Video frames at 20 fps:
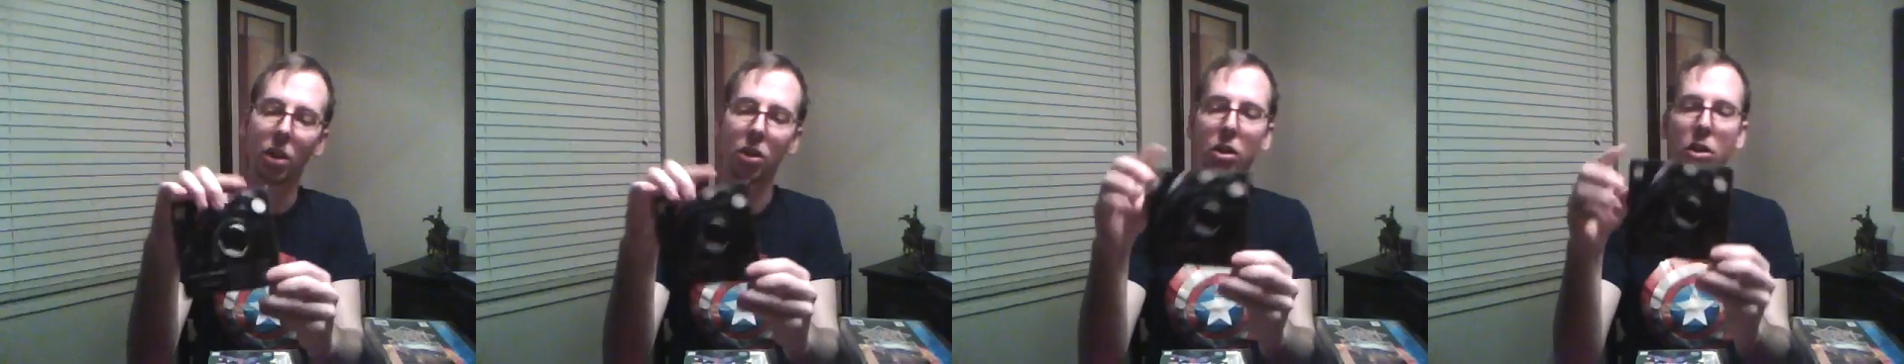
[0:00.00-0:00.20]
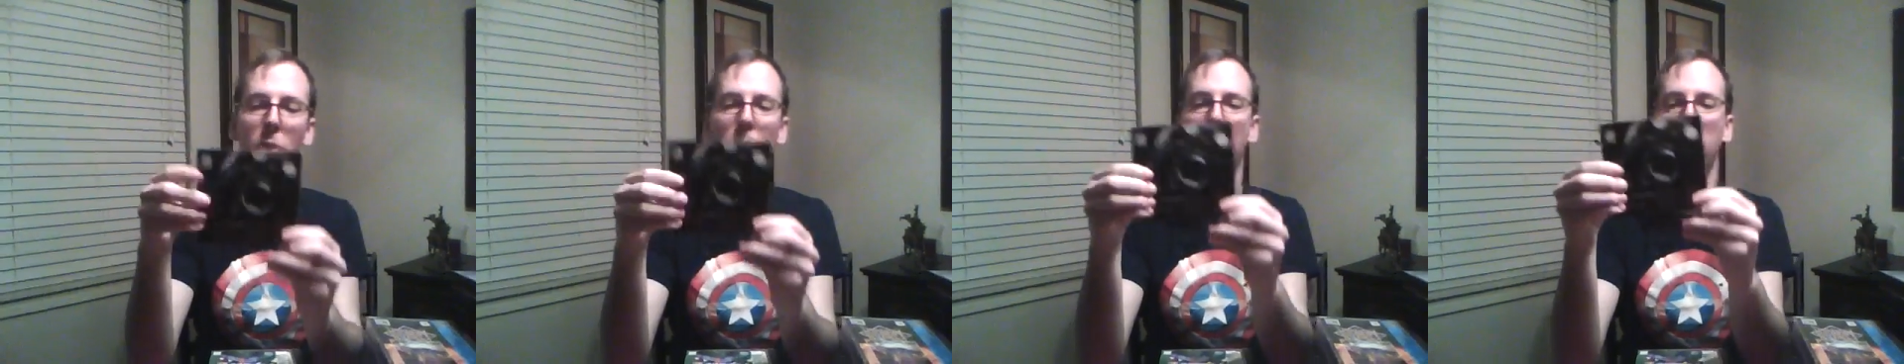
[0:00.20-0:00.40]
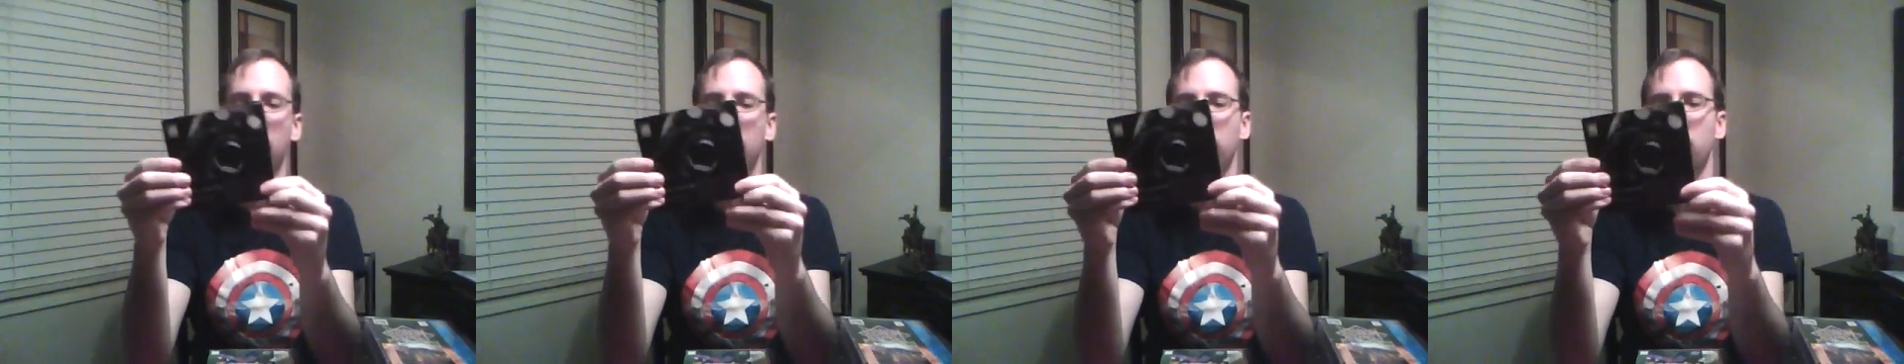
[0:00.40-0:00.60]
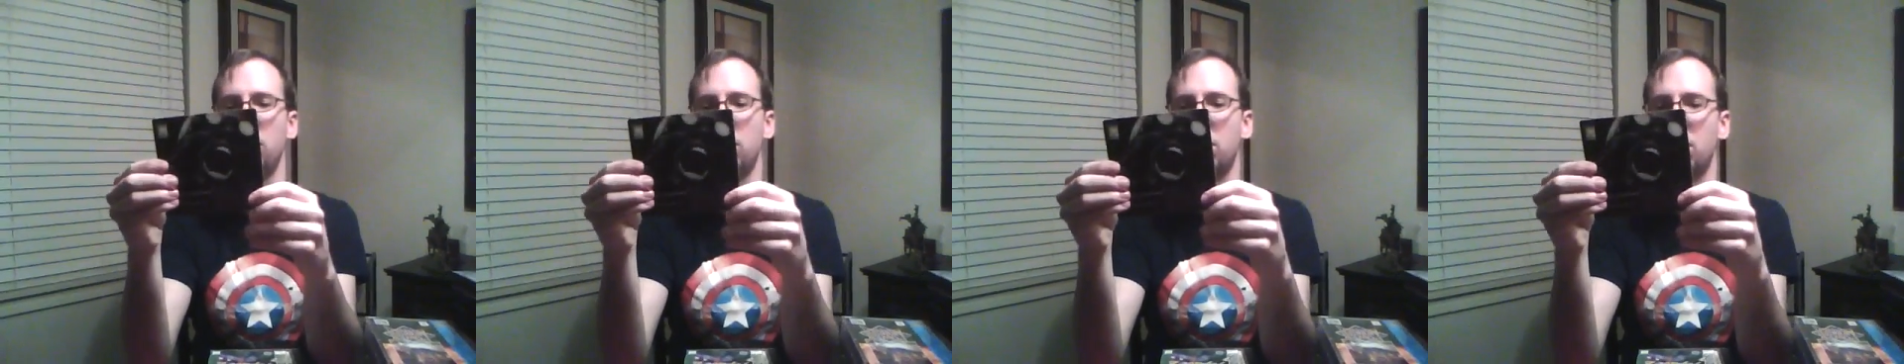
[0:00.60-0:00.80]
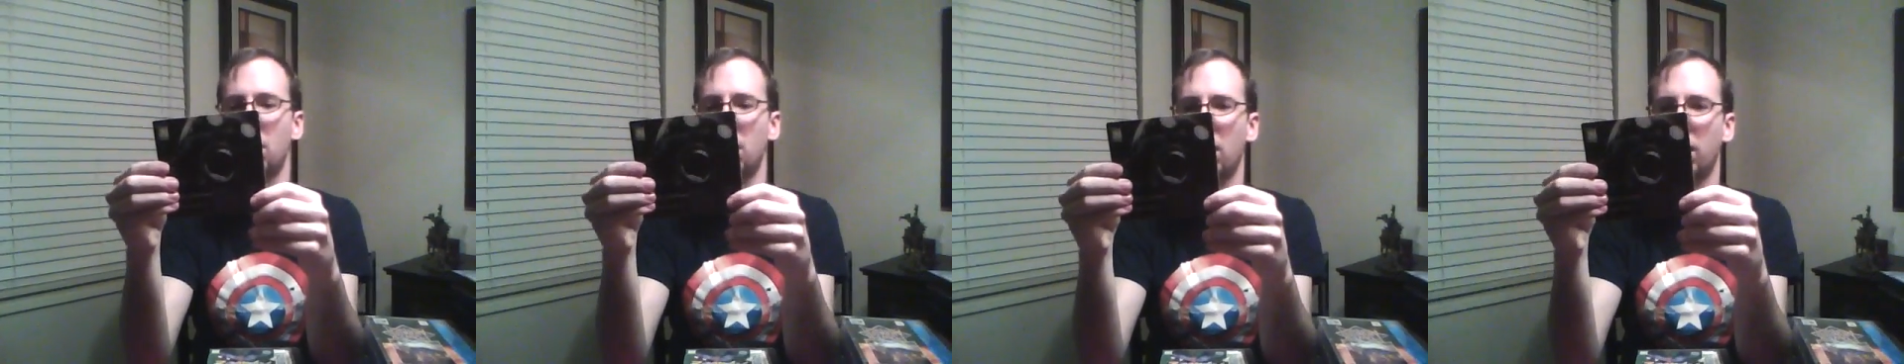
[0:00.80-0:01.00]

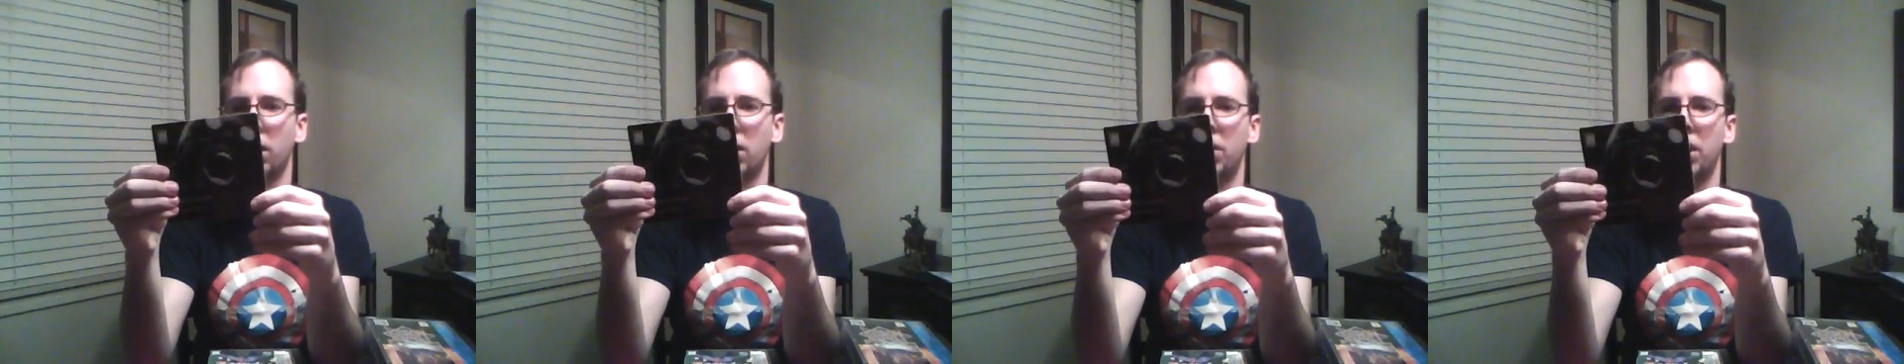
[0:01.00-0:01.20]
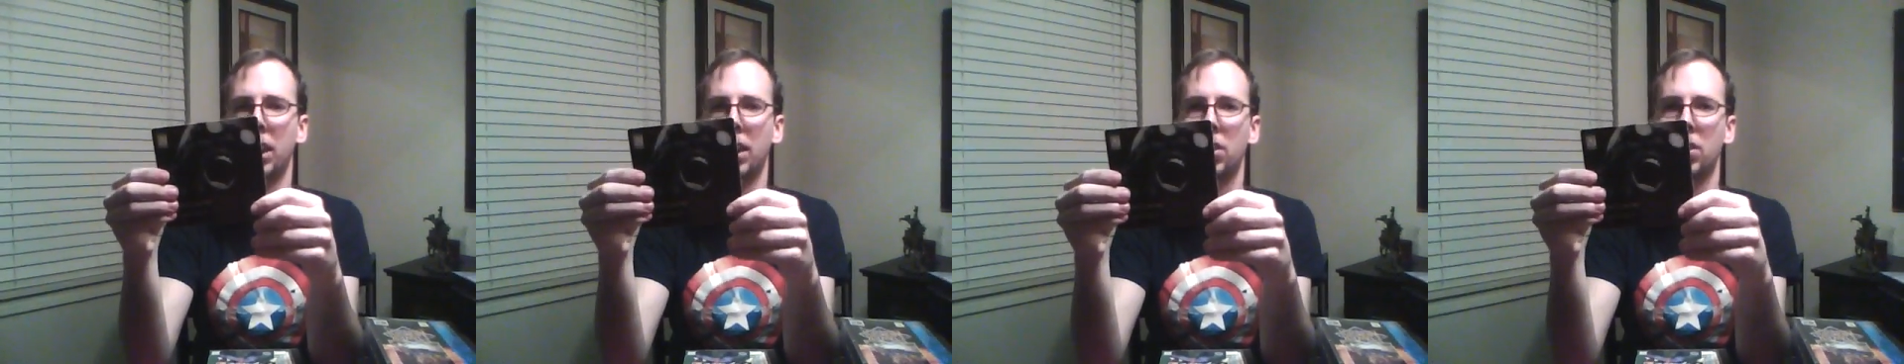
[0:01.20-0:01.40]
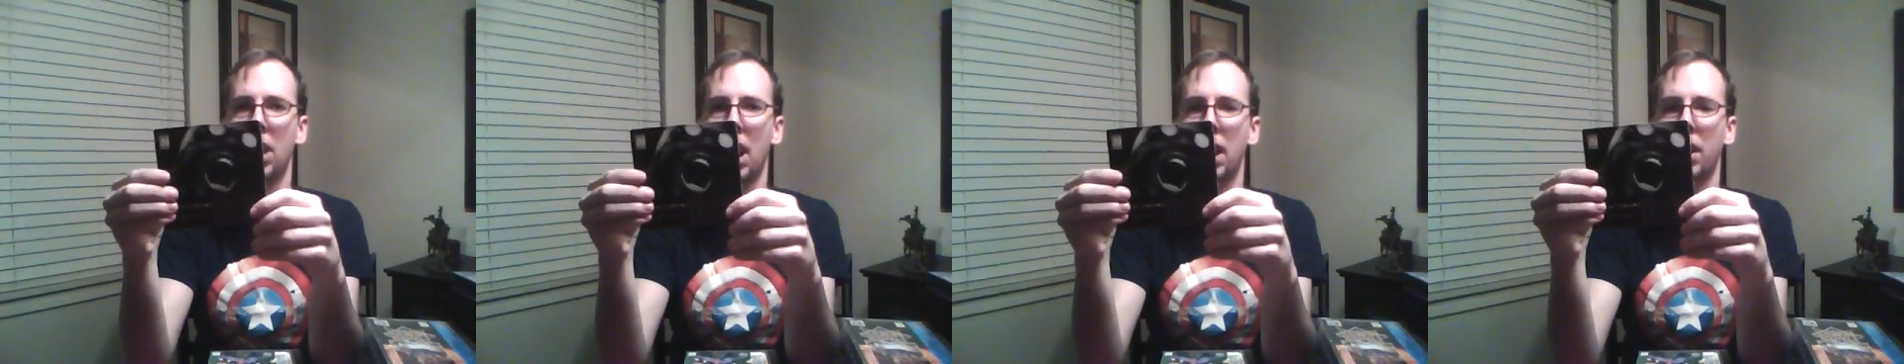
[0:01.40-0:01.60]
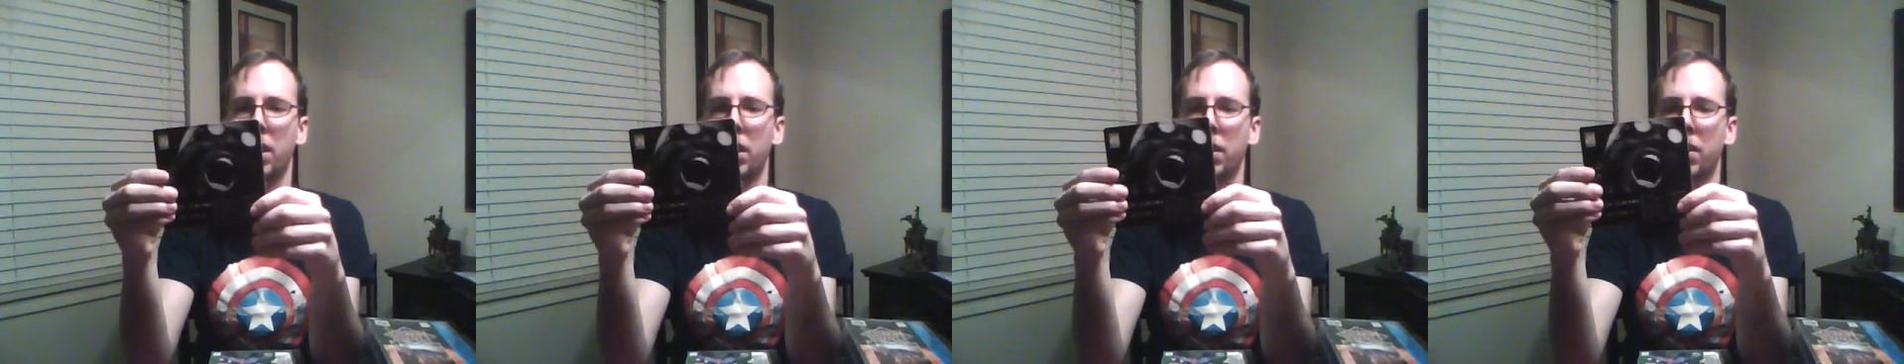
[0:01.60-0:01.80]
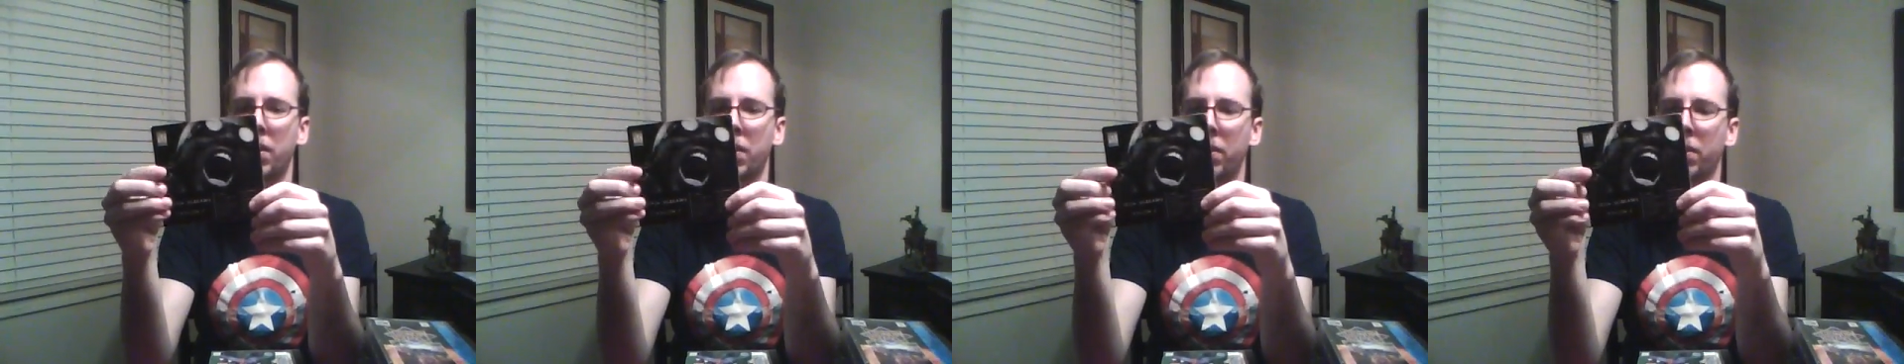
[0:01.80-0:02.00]
Screams on the Sega
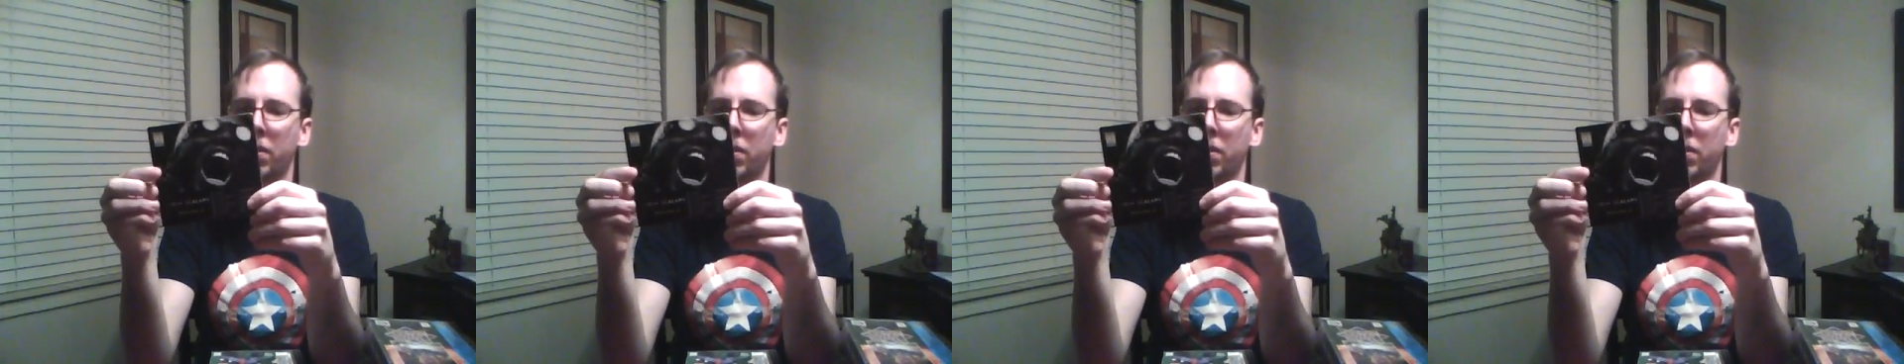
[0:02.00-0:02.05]
Saturn.